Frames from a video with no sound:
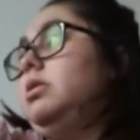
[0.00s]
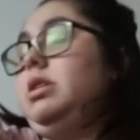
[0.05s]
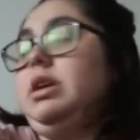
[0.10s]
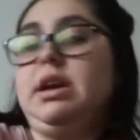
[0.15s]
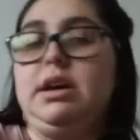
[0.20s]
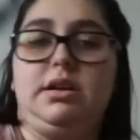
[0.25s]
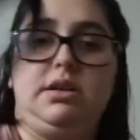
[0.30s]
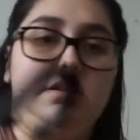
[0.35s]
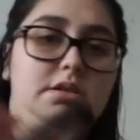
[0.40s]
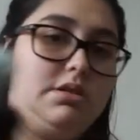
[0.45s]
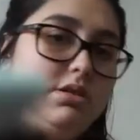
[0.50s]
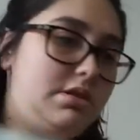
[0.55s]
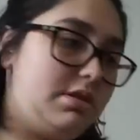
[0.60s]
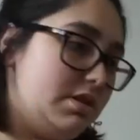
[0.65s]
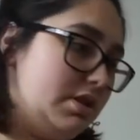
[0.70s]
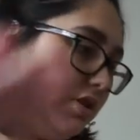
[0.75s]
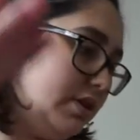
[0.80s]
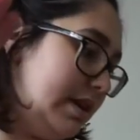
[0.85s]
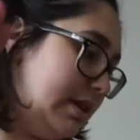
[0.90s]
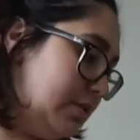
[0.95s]
Yeah.
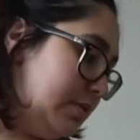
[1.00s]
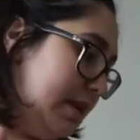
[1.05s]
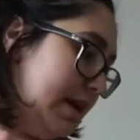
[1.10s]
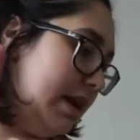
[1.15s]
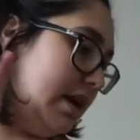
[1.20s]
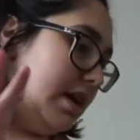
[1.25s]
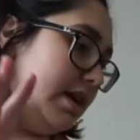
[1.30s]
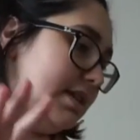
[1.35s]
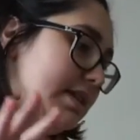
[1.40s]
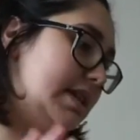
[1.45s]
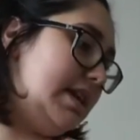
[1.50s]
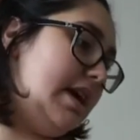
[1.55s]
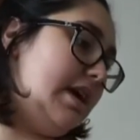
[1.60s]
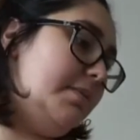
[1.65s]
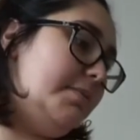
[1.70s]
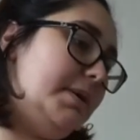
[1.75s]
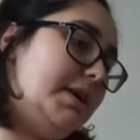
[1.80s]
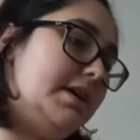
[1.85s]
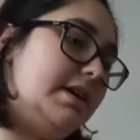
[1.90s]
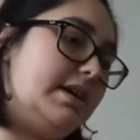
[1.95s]
So that's what I got
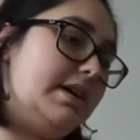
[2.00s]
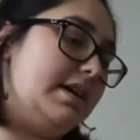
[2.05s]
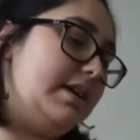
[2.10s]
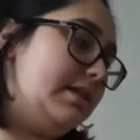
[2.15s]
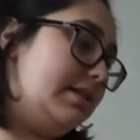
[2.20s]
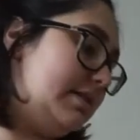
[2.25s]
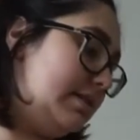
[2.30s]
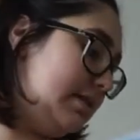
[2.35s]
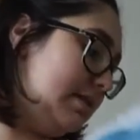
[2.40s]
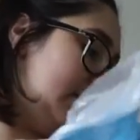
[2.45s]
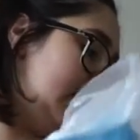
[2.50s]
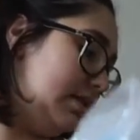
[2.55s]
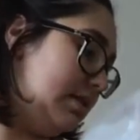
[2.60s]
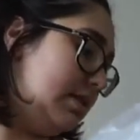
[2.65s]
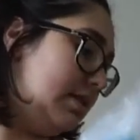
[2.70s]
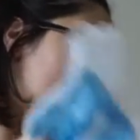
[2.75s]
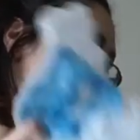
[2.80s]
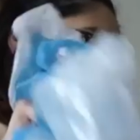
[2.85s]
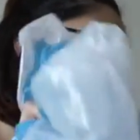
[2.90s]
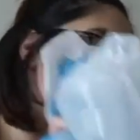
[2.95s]
today because
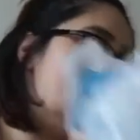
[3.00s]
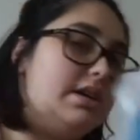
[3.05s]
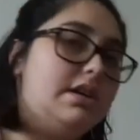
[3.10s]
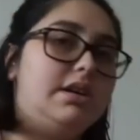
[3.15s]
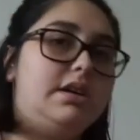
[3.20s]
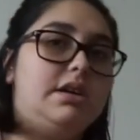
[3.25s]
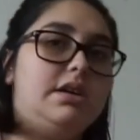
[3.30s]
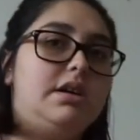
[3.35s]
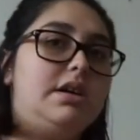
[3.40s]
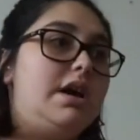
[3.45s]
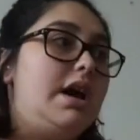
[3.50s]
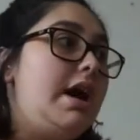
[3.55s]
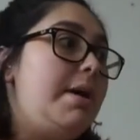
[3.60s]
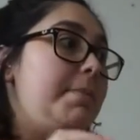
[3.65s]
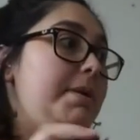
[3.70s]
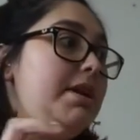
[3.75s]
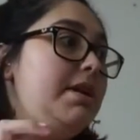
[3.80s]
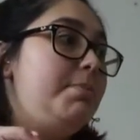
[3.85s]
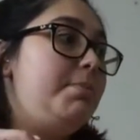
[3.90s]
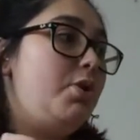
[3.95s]

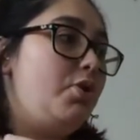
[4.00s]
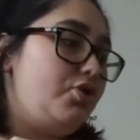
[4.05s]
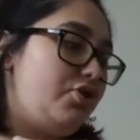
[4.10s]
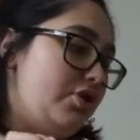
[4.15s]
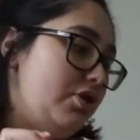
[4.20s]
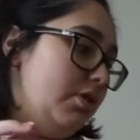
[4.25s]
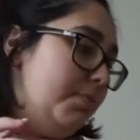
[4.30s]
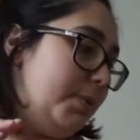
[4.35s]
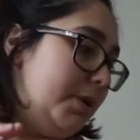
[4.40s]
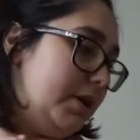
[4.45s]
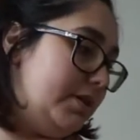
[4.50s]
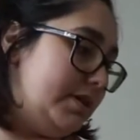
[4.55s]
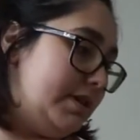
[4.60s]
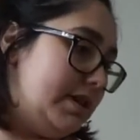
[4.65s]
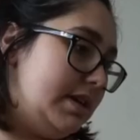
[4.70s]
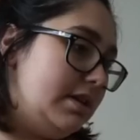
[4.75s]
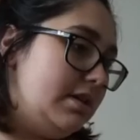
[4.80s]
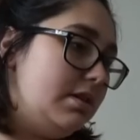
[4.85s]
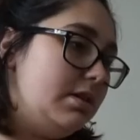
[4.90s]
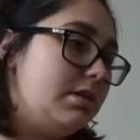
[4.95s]
I'm an emotional
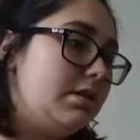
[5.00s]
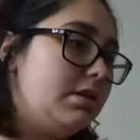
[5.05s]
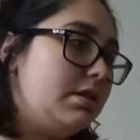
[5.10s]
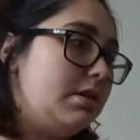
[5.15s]
person.